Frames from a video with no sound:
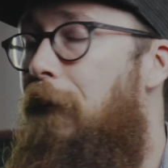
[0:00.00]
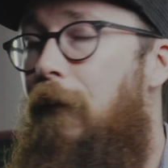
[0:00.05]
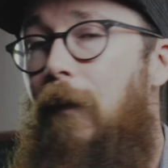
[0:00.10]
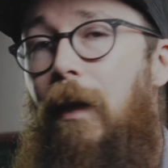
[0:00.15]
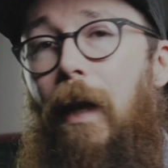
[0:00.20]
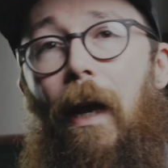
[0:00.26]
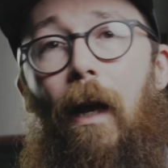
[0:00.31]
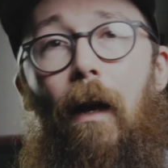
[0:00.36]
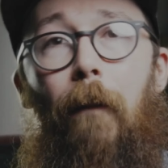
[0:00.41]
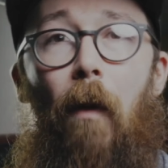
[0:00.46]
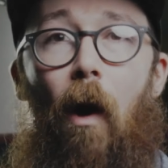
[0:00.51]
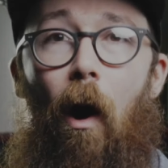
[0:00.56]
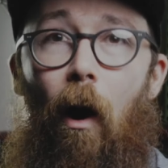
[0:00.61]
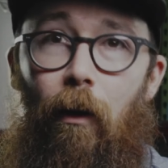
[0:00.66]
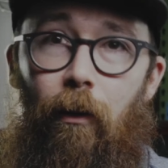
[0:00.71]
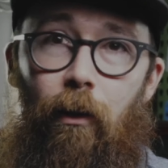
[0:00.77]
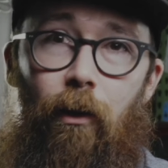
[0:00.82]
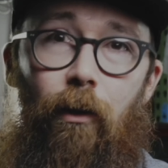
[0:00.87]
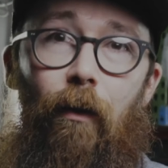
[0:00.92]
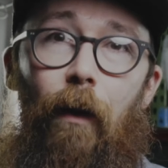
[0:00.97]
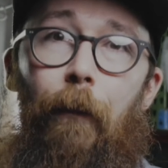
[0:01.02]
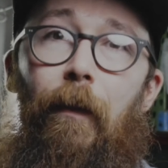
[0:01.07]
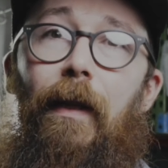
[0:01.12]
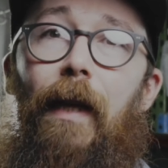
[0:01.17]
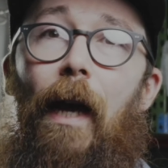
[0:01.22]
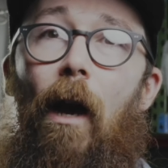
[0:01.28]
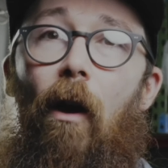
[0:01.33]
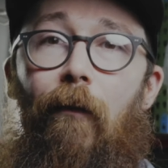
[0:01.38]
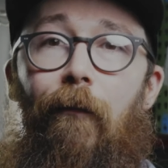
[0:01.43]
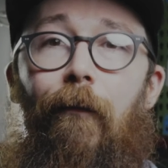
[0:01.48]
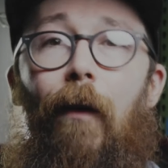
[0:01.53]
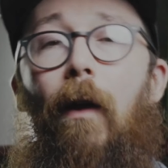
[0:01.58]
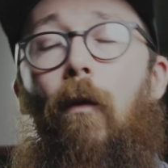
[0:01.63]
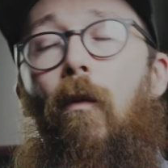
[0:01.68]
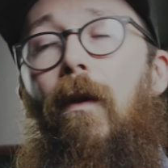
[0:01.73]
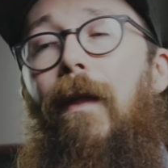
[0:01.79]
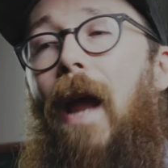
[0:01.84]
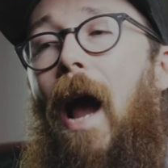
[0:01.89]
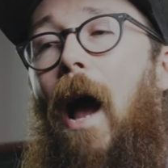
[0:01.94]
take it apart, strip it down, find
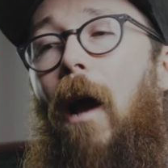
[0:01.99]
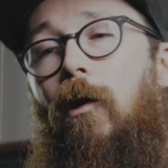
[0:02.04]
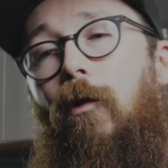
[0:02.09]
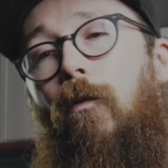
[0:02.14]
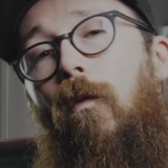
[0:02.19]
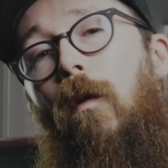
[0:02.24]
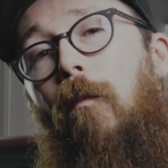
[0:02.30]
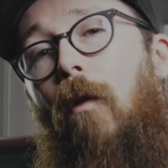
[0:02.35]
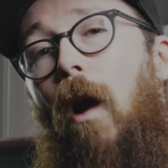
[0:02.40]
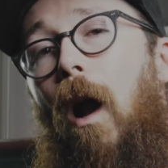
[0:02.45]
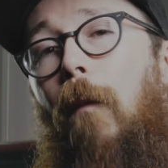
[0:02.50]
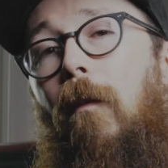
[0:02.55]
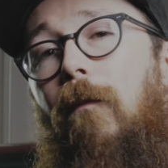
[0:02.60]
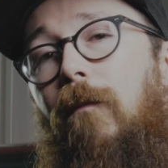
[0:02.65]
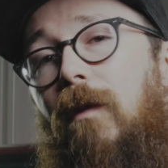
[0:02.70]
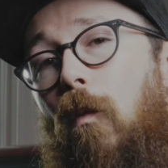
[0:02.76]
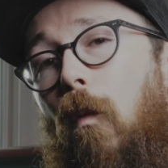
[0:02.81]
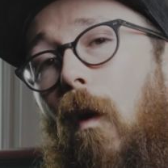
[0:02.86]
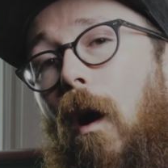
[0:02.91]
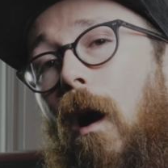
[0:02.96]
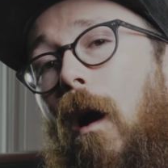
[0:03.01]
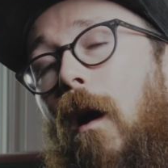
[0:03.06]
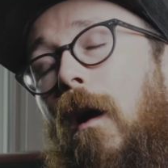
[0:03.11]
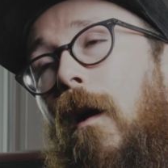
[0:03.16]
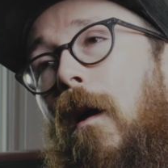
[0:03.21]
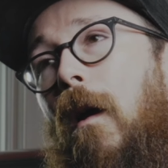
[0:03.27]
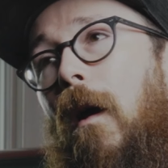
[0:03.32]
where the actual problems were.